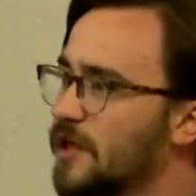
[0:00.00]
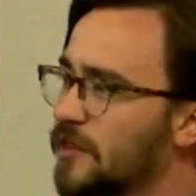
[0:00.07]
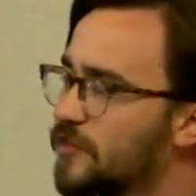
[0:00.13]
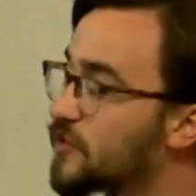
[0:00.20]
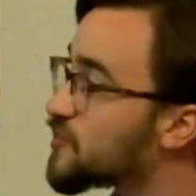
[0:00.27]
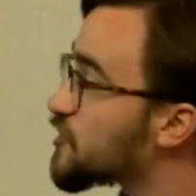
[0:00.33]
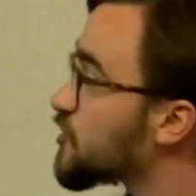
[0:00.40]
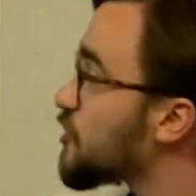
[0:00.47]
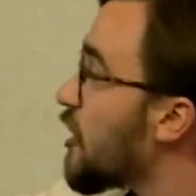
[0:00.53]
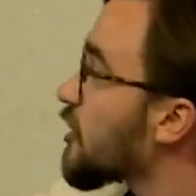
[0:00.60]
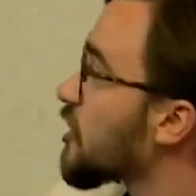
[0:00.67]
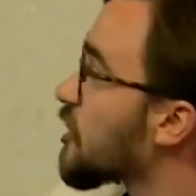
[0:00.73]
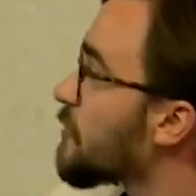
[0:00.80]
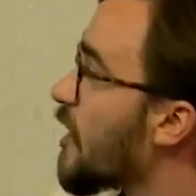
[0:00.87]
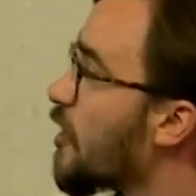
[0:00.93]
this is
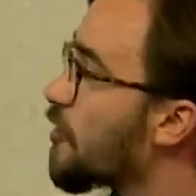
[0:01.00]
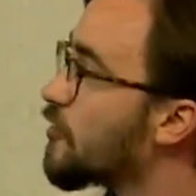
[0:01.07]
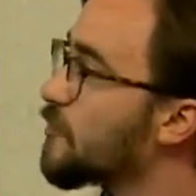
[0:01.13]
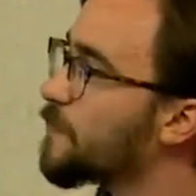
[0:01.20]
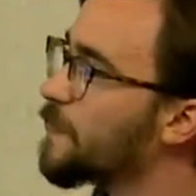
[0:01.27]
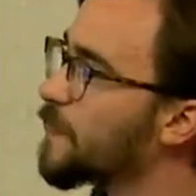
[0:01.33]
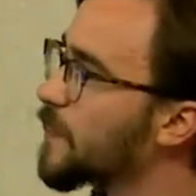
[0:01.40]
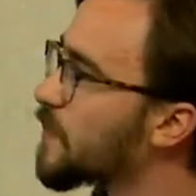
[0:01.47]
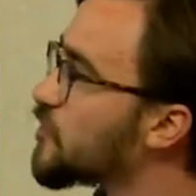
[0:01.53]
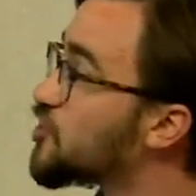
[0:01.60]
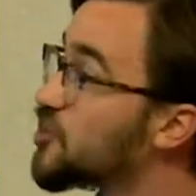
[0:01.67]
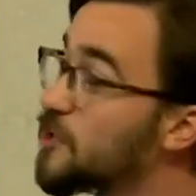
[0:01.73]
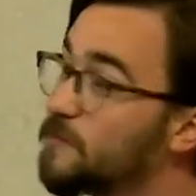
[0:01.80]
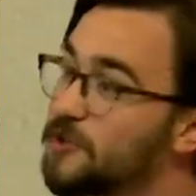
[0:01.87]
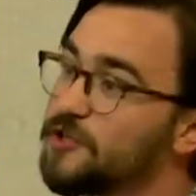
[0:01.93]
talking about
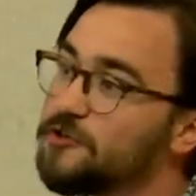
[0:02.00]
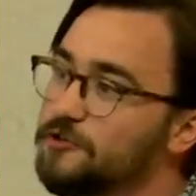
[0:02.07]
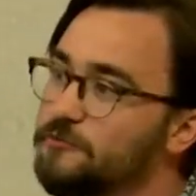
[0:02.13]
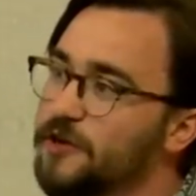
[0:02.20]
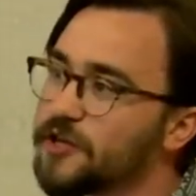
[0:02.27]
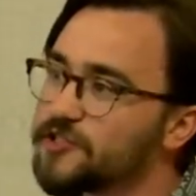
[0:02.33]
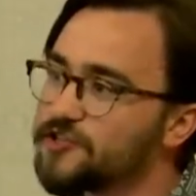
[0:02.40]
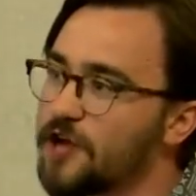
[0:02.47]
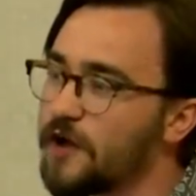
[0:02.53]
GPU-based